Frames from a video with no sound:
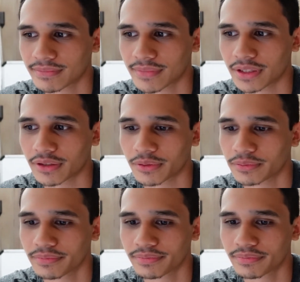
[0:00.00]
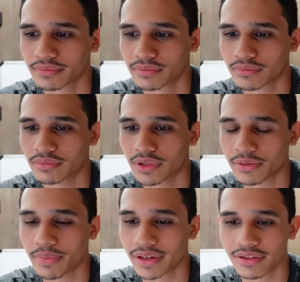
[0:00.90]
I don't know.
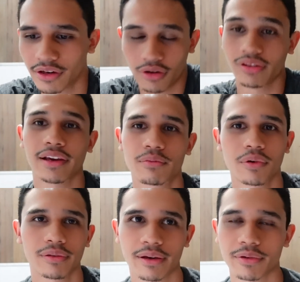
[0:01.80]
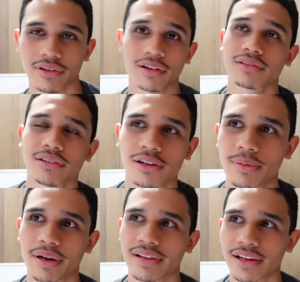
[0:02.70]
Despite, like we talked
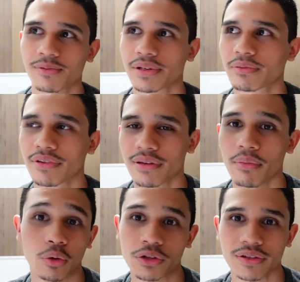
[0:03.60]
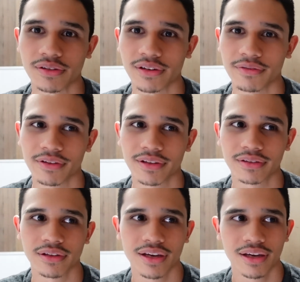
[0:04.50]
about last week with the emotions and
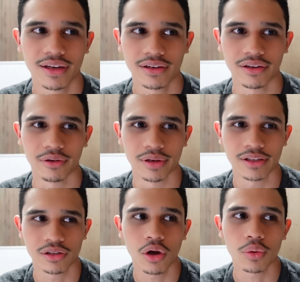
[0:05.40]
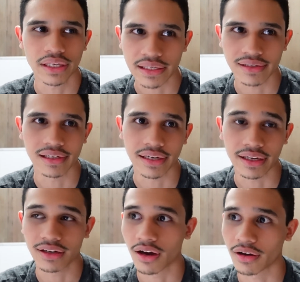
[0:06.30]
everything, it's so easy to
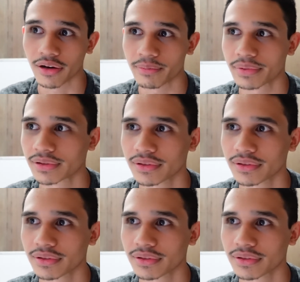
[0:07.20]
get caught up